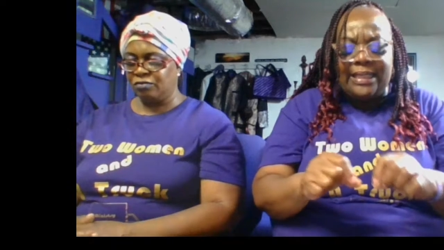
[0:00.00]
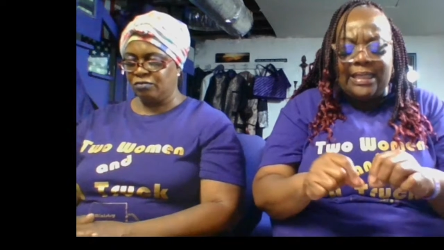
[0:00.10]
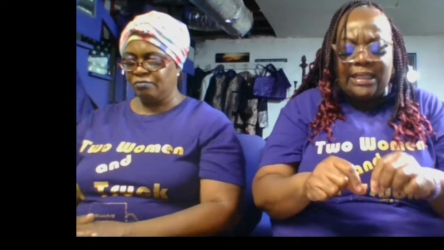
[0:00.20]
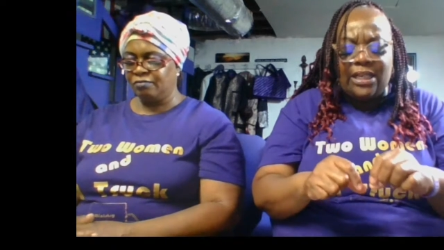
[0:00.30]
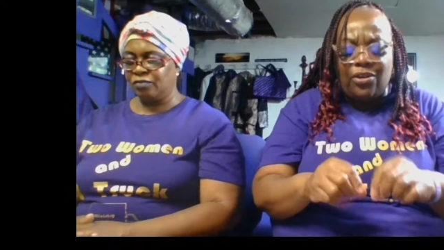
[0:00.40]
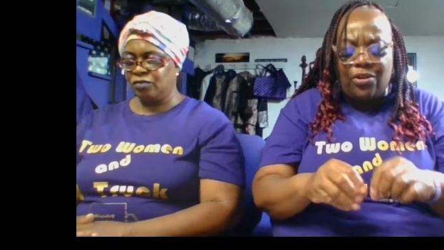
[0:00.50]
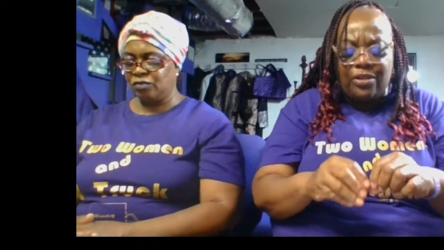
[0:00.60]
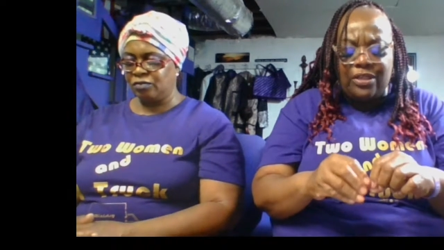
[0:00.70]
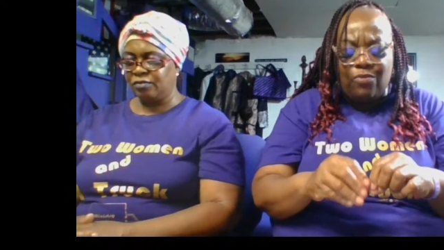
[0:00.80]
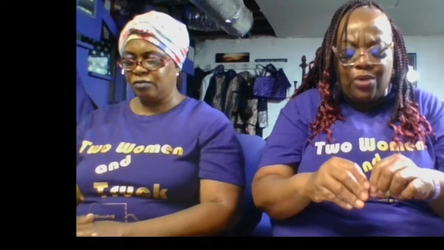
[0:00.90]
Speaker 1: this
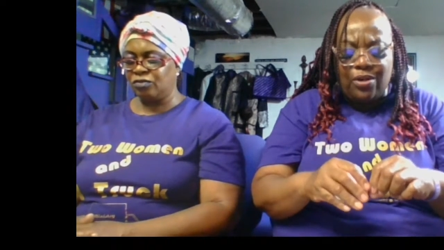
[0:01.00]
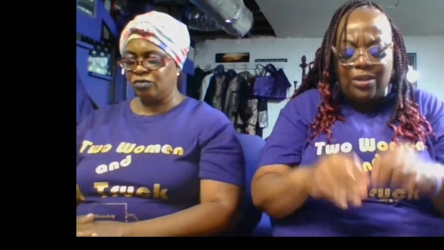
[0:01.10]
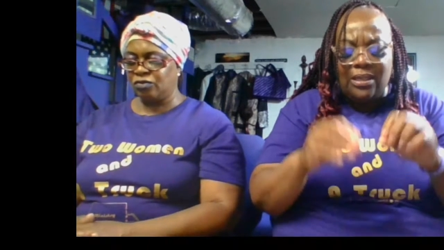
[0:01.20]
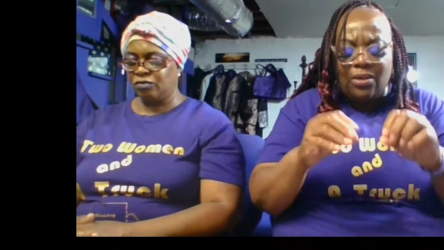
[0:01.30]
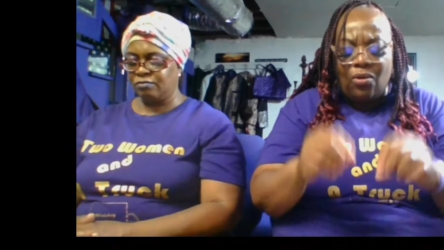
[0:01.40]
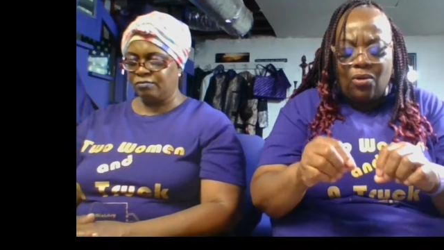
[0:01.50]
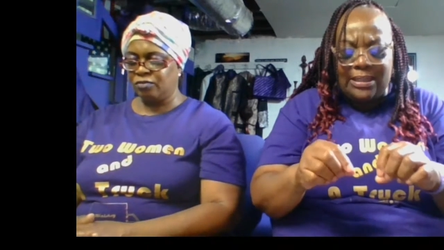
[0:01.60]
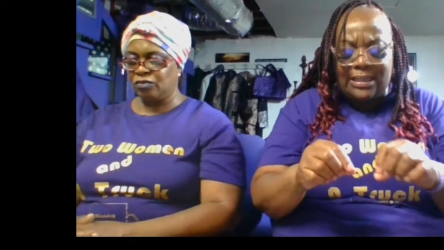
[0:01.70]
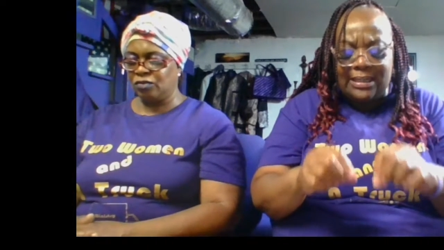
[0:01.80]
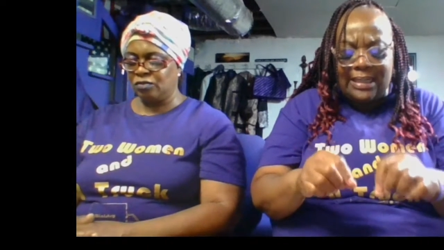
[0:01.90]
encouraging word on
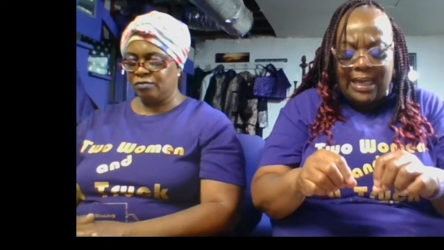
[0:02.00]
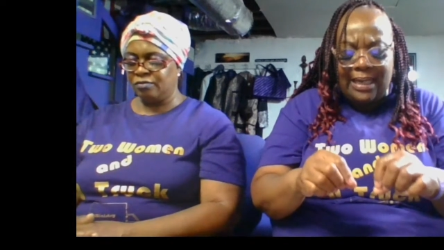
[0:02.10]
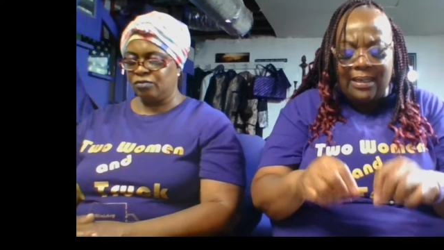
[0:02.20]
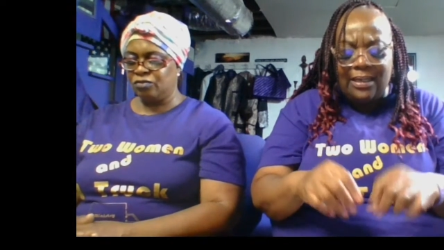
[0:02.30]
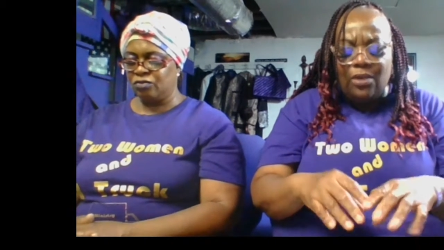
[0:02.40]
today.